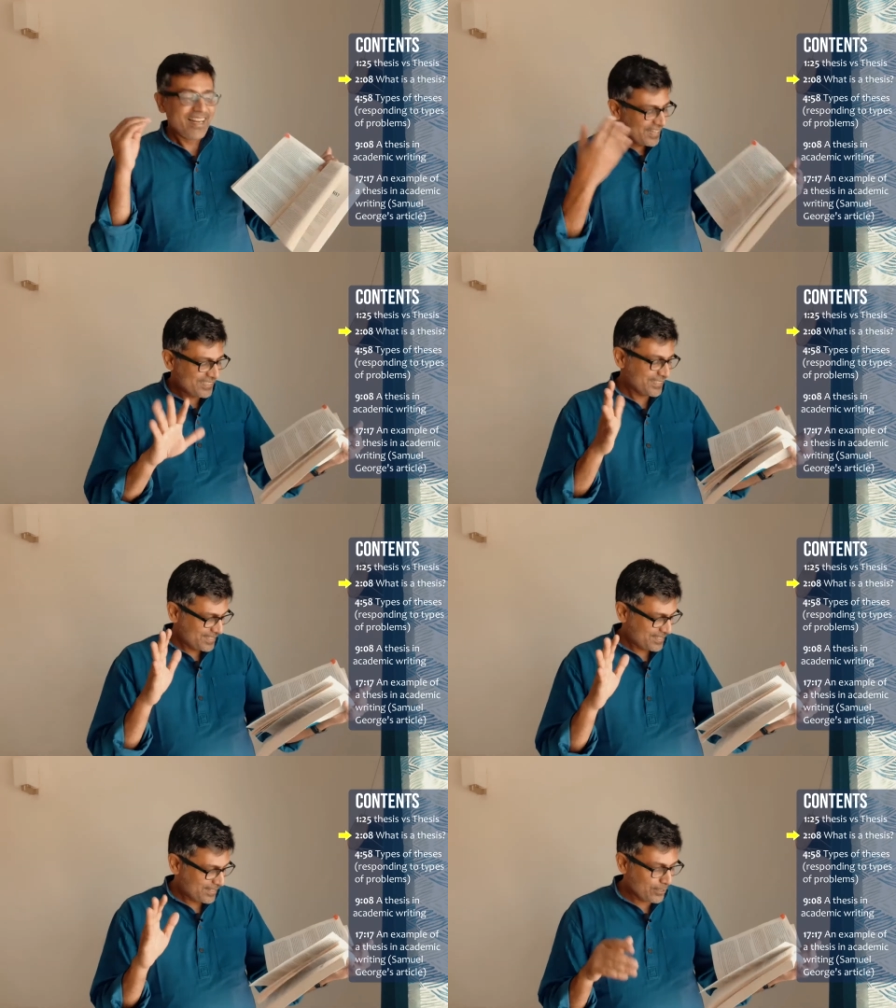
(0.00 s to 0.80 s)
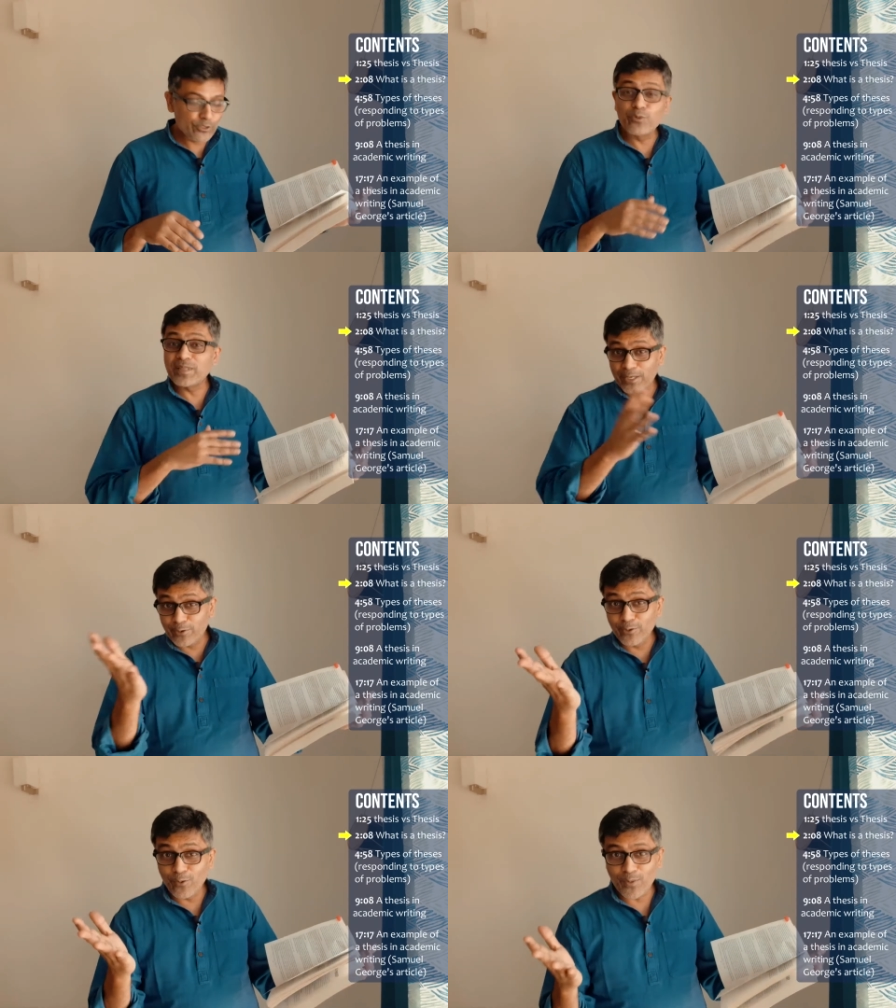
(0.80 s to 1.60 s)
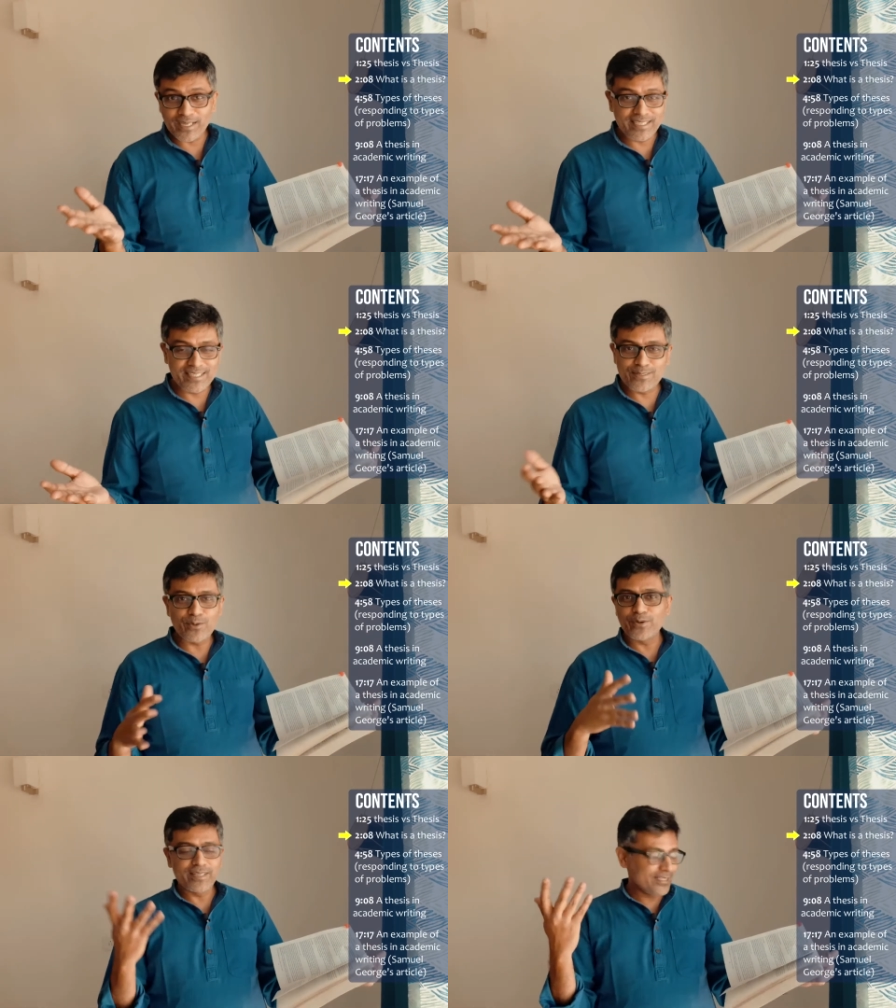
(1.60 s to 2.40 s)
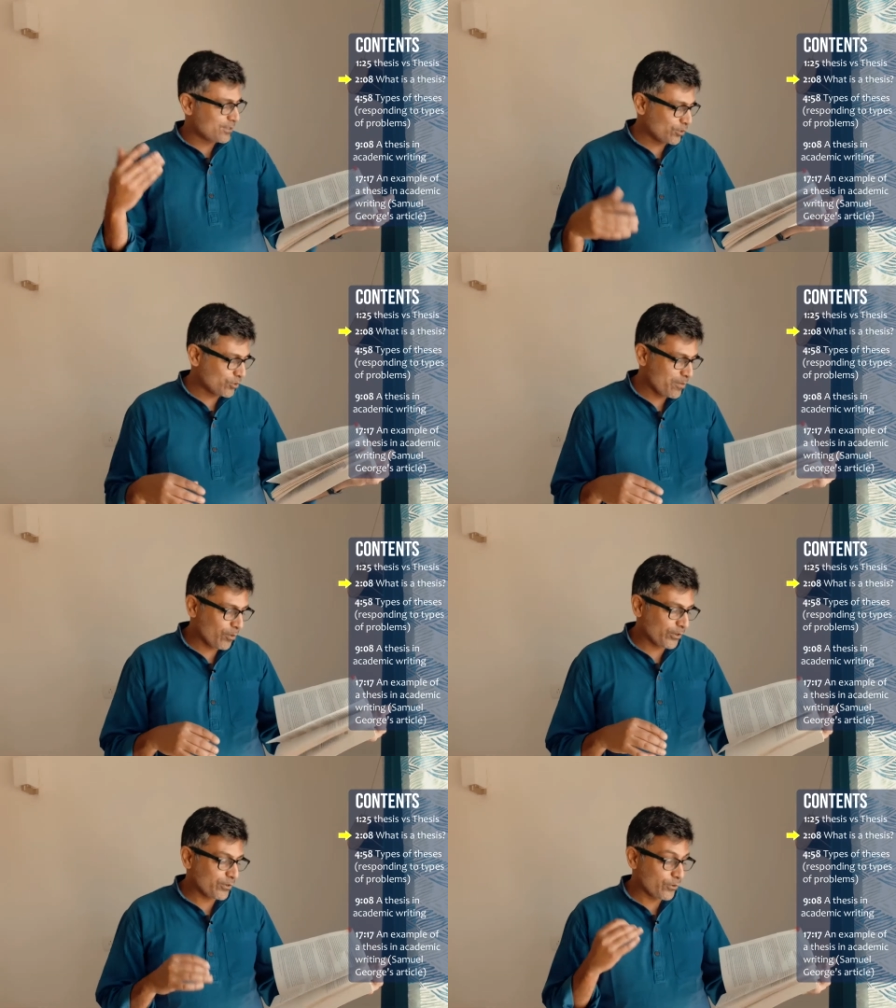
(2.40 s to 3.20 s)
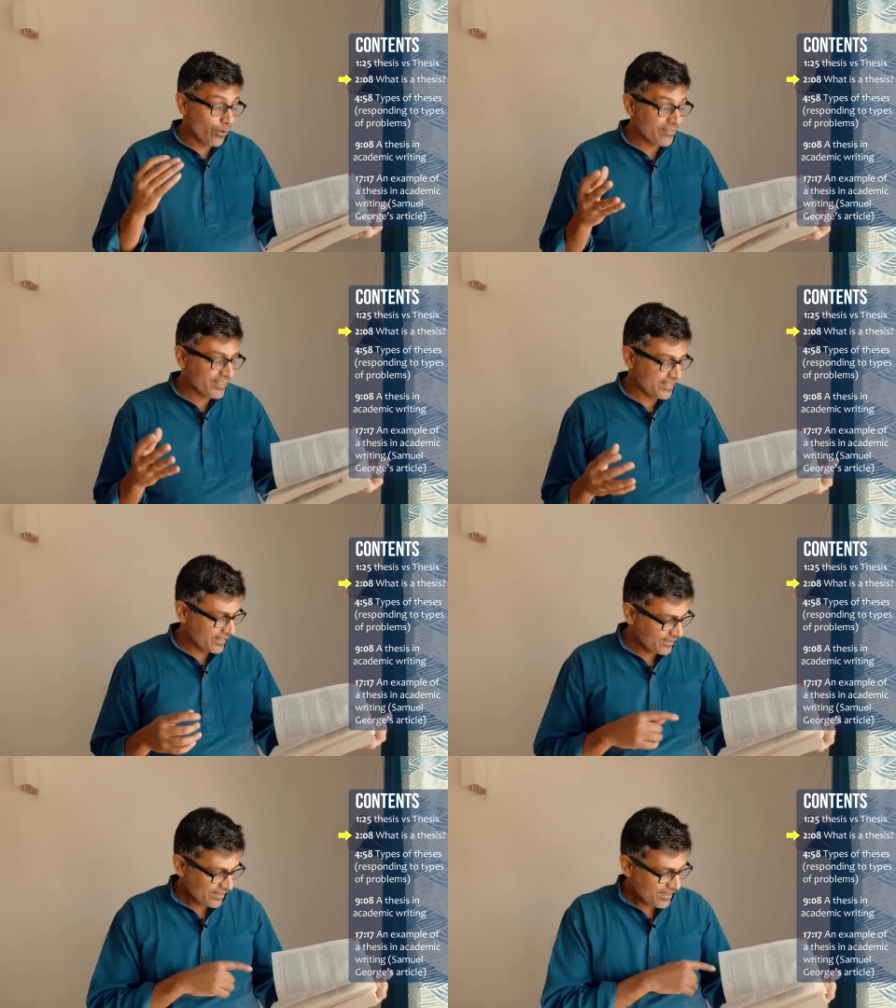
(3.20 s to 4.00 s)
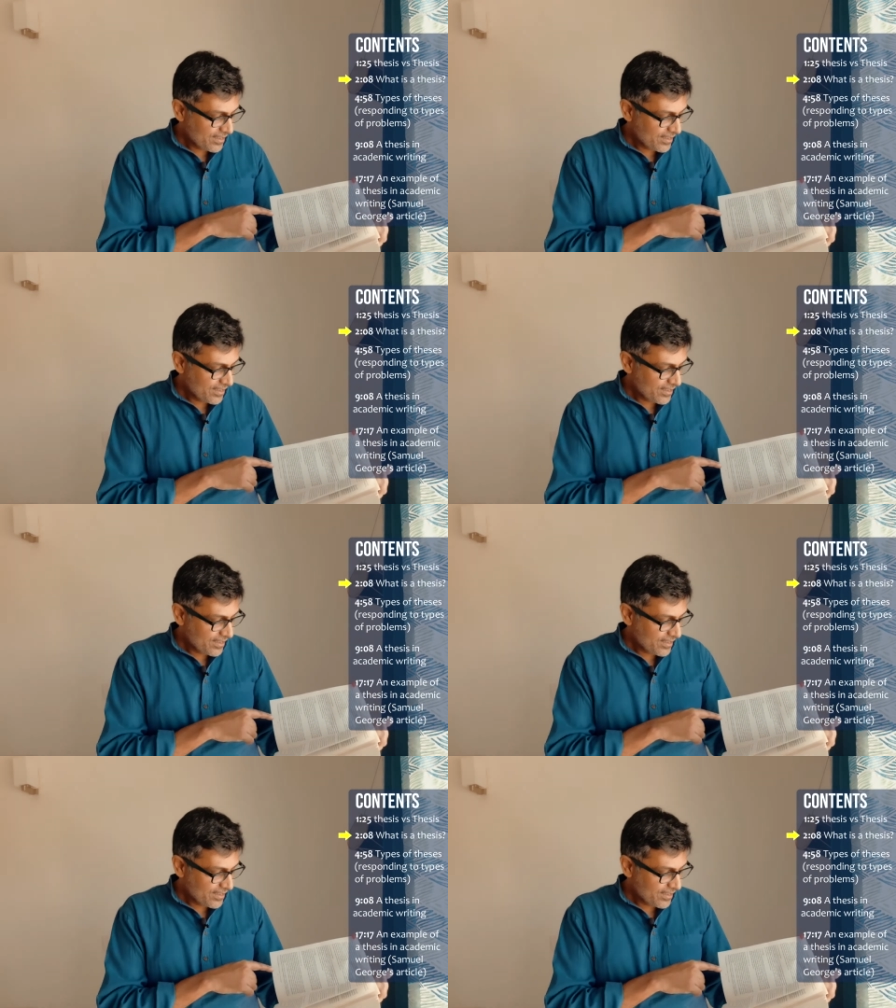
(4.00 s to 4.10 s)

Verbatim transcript: let's just assume that you know what it is or it's not so important to know everything.